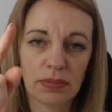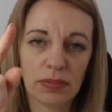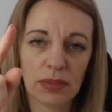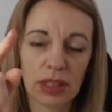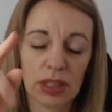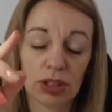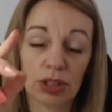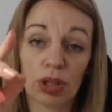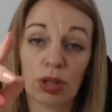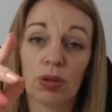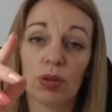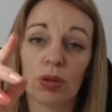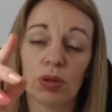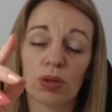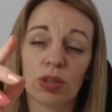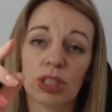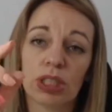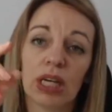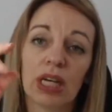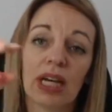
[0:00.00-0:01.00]
the
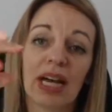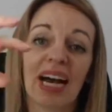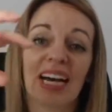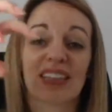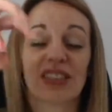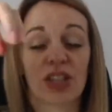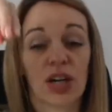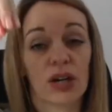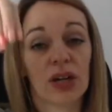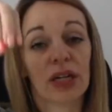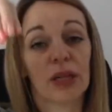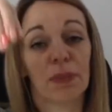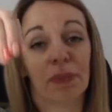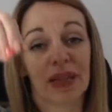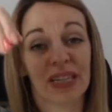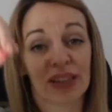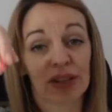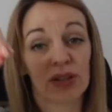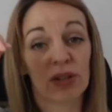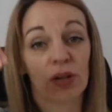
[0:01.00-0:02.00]
cord and tie a
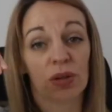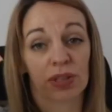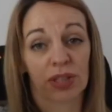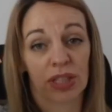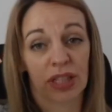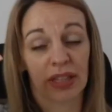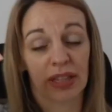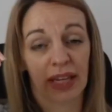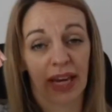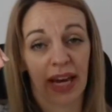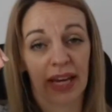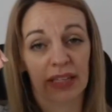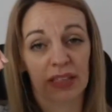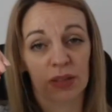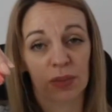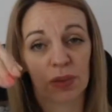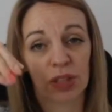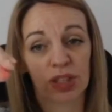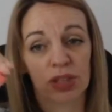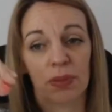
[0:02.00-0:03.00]
big knot at the
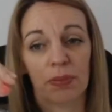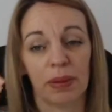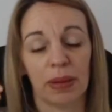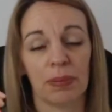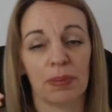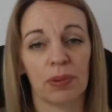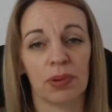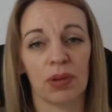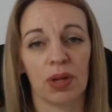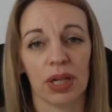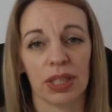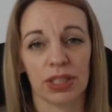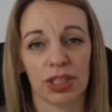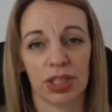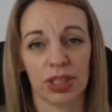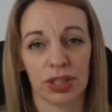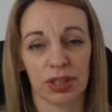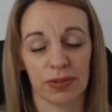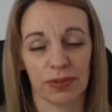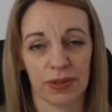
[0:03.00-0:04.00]
end, which some people like
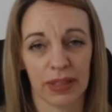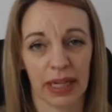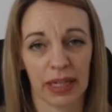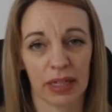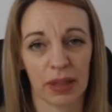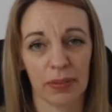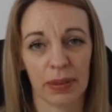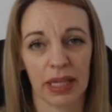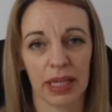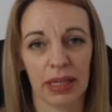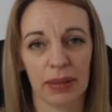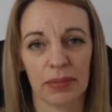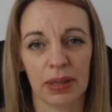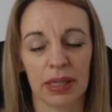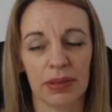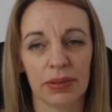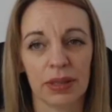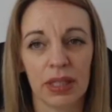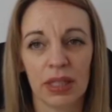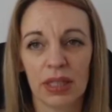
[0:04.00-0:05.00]
to do for their
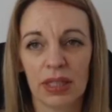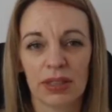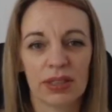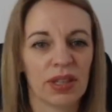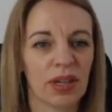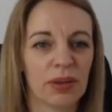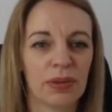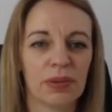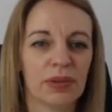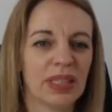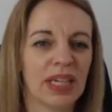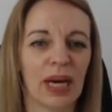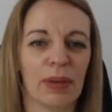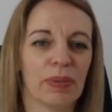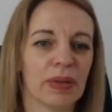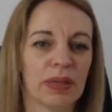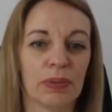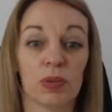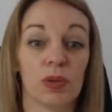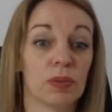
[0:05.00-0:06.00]
Kumihimo. So yeah,
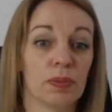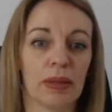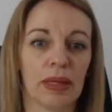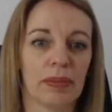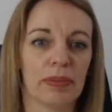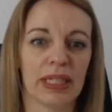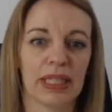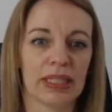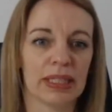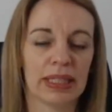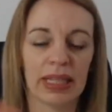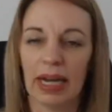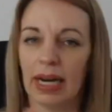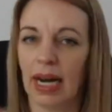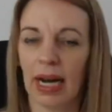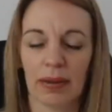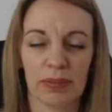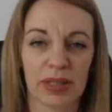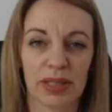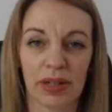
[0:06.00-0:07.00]
but it wouldn't be a metre then,
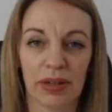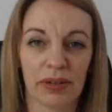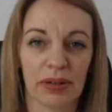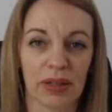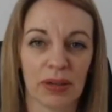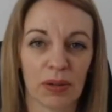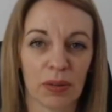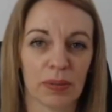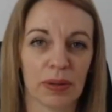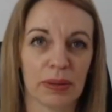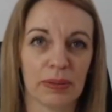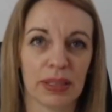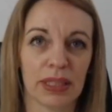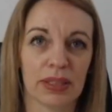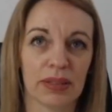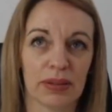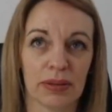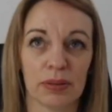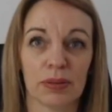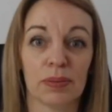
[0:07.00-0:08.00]
absolutely not be a
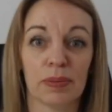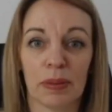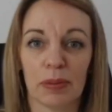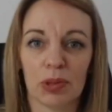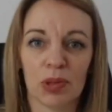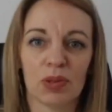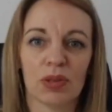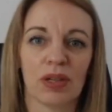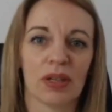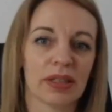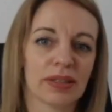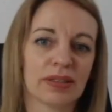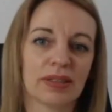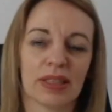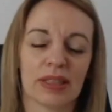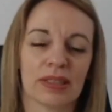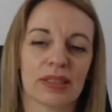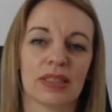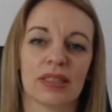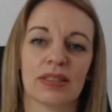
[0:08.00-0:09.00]
metre. It would be more like
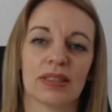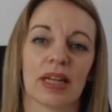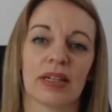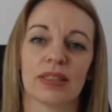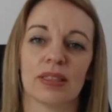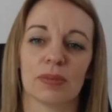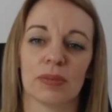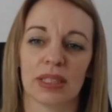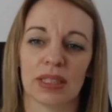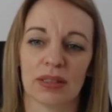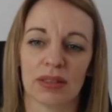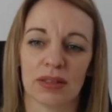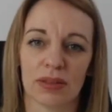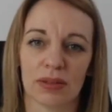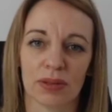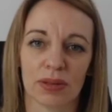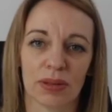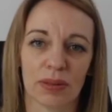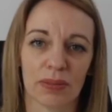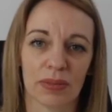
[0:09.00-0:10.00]
60 centimetres
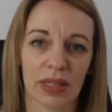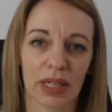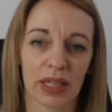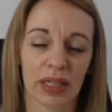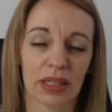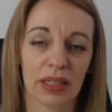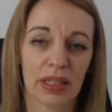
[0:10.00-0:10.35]
or something.